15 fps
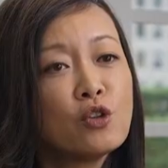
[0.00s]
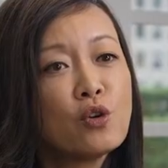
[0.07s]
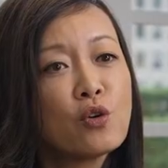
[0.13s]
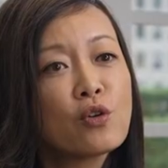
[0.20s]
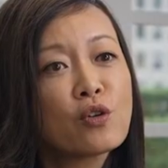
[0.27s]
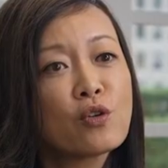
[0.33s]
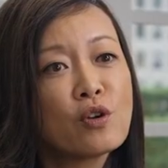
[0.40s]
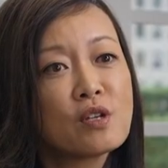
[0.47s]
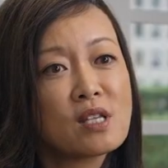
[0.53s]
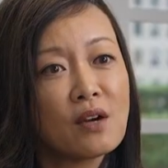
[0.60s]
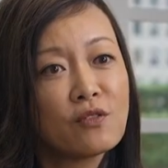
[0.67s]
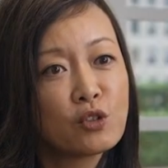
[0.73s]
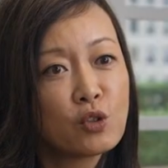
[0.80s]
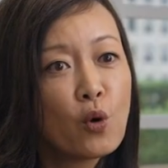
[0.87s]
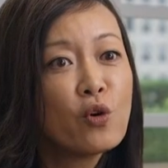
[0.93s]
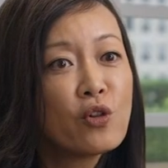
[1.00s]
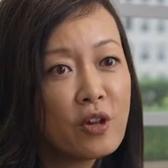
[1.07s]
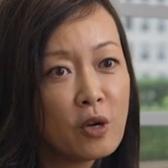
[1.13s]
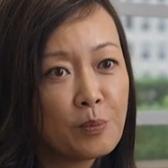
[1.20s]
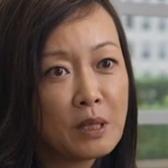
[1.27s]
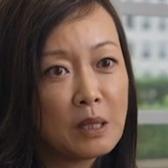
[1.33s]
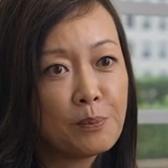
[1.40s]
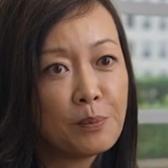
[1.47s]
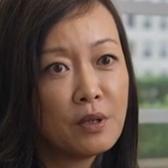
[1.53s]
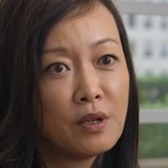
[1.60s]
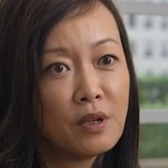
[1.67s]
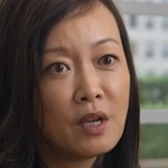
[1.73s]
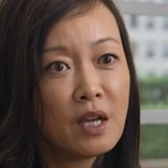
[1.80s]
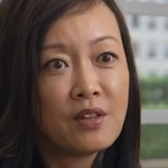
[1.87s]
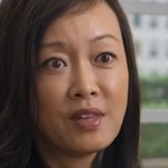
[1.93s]
North Koreans have told their
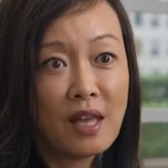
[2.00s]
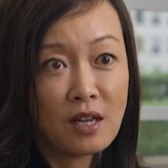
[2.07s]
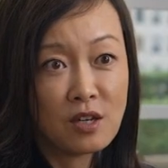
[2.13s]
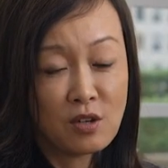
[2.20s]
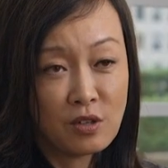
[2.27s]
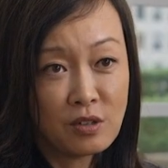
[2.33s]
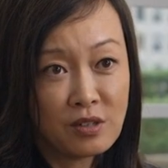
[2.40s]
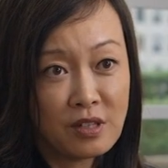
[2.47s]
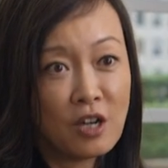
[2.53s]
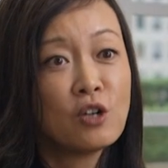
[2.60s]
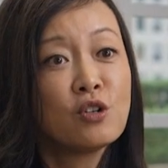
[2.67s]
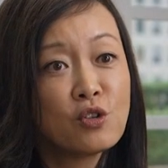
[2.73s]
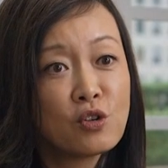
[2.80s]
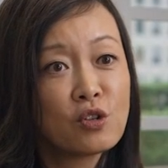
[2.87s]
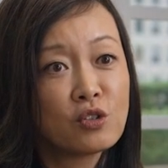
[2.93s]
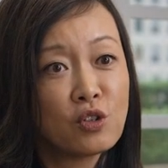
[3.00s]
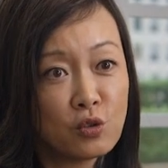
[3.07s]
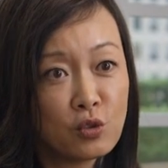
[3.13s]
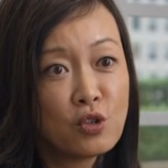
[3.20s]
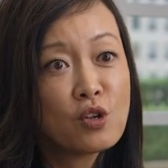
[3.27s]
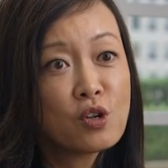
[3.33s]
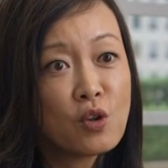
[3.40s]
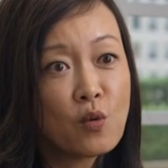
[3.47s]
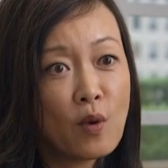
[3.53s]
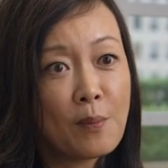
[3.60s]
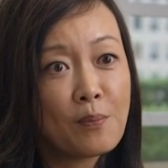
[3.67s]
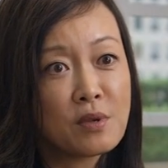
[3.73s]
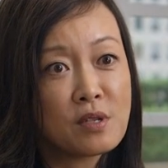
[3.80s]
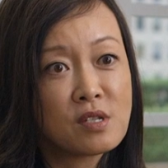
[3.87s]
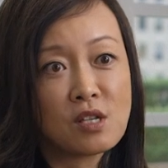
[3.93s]
people that their, nu their nuclear
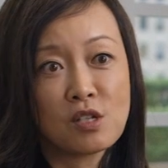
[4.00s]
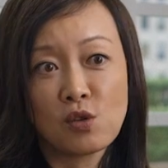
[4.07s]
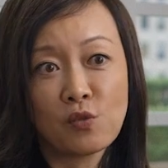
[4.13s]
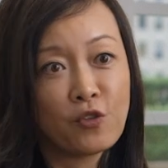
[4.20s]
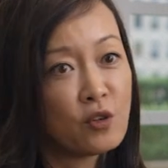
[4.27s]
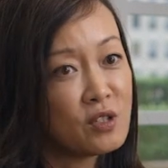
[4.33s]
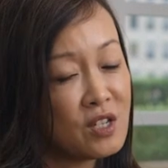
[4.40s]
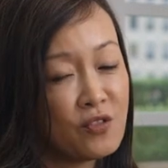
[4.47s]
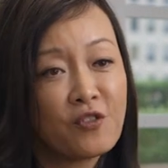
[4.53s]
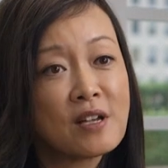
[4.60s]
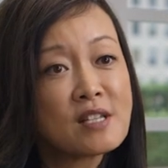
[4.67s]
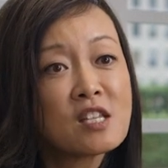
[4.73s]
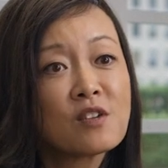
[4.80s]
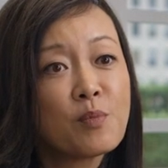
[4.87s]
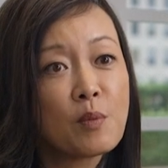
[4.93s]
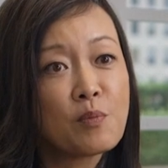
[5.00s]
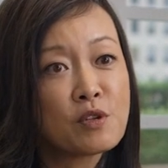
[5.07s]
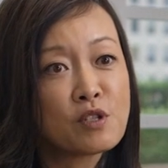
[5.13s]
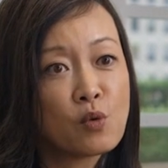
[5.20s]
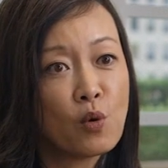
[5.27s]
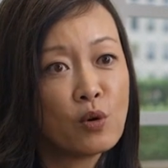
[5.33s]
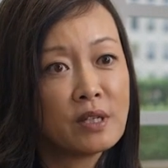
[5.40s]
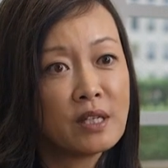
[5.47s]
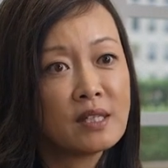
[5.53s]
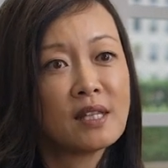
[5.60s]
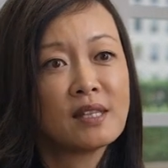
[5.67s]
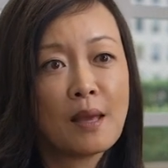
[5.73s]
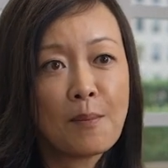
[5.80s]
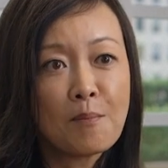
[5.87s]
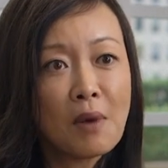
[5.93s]
weapons is for defensive purpose only,
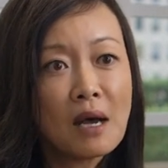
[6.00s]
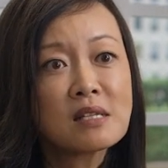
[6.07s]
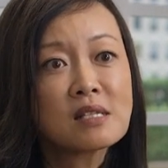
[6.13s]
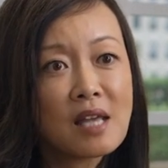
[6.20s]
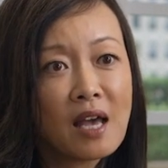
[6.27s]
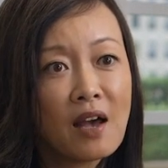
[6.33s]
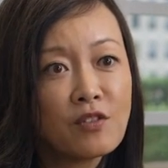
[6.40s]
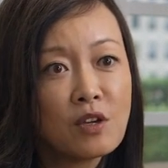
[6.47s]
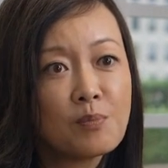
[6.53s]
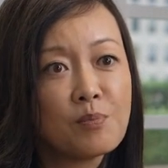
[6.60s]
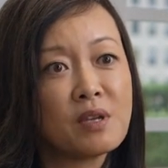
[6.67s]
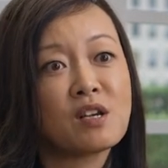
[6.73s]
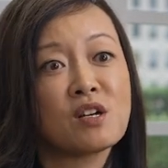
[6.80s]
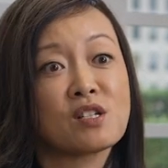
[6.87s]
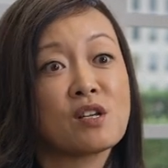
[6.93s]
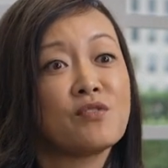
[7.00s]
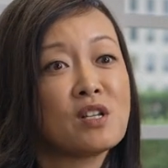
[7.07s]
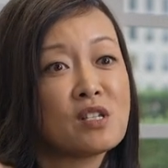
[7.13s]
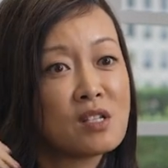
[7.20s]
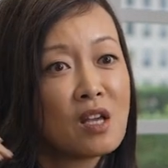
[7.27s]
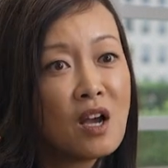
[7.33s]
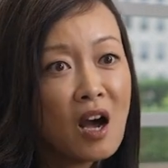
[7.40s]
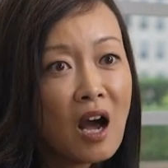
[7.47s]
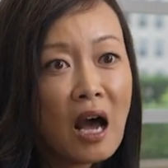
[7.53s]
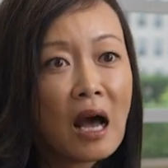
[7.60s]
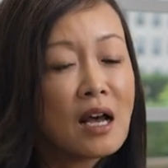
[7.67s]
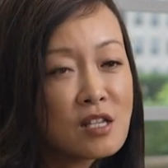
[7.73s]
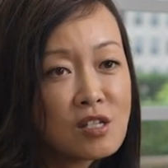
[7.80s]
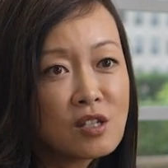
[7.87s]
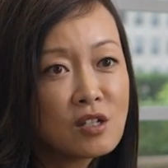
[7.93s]
that they must have it because of this
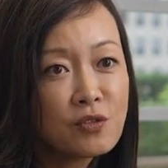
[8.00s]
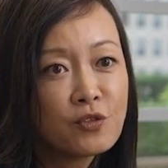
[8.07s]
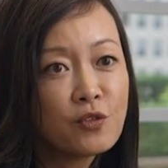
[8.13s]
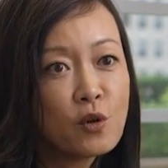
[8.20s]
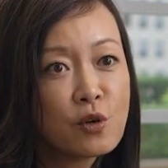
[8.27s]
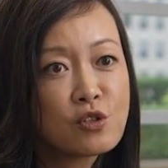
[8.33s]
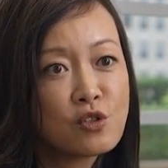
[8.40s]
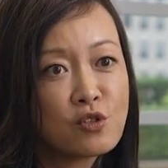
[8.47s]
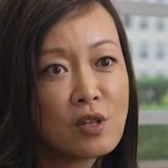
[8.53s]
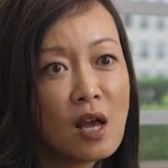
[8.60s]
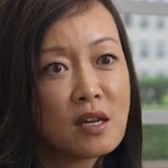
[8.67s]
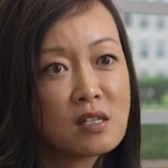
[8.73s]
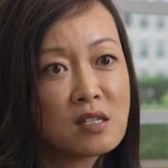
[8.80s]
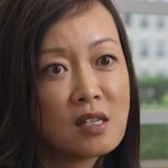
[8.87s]
hostile force United